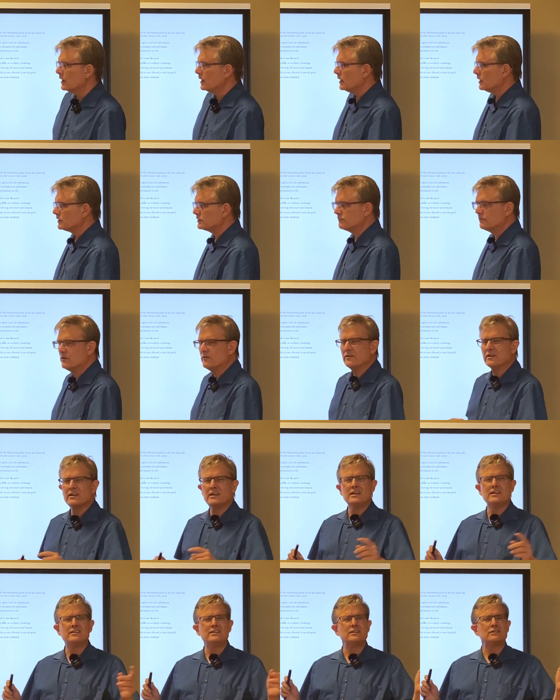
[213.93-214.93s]
It's very
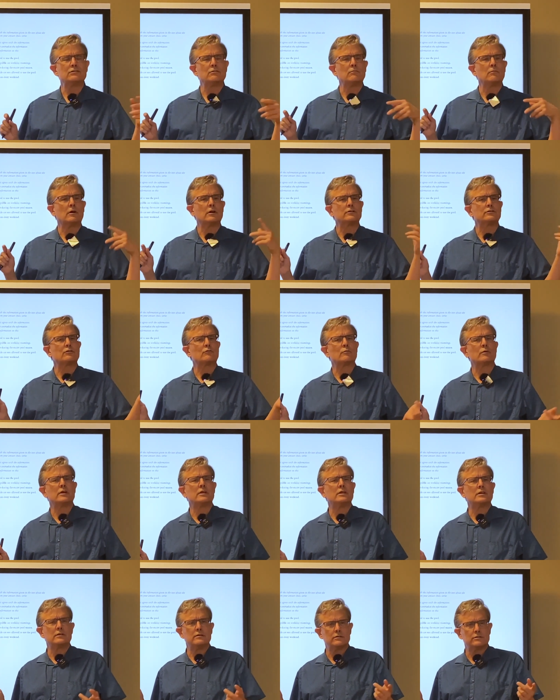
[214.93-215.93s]
easy to want to
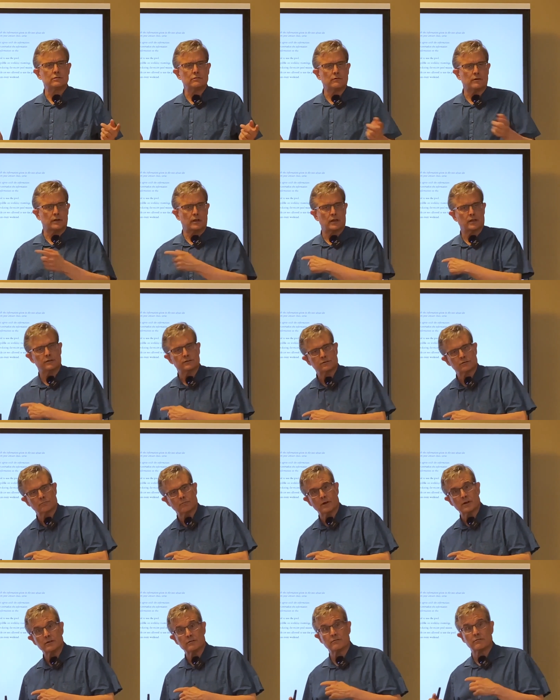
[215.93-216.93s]
read into an answer
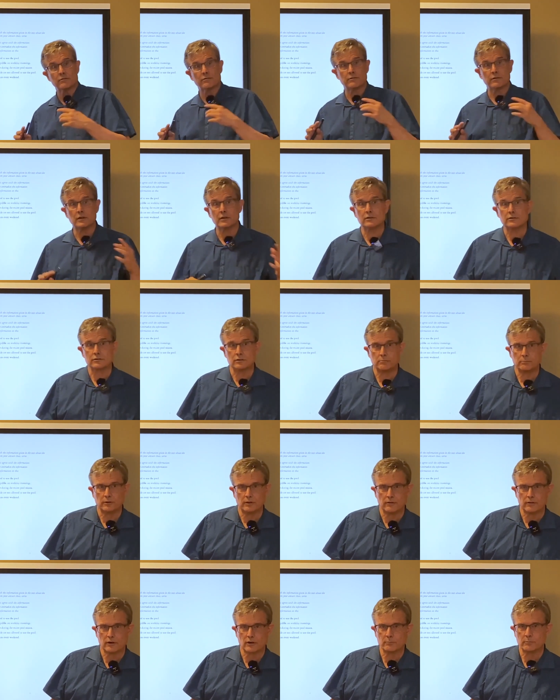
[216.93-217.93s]
what you think should be
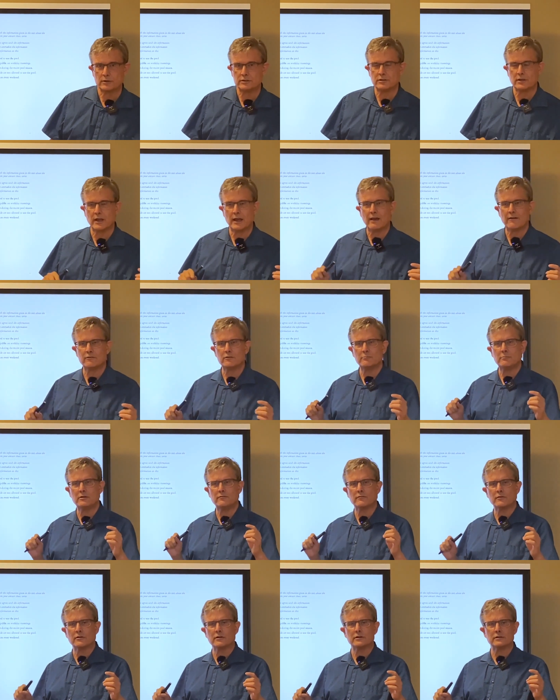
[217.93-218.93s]
there, but you have to be
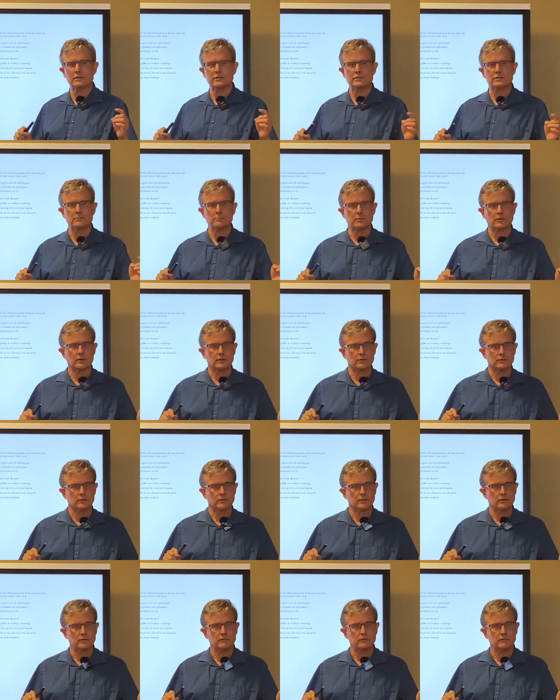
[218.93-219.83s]
very disciplined.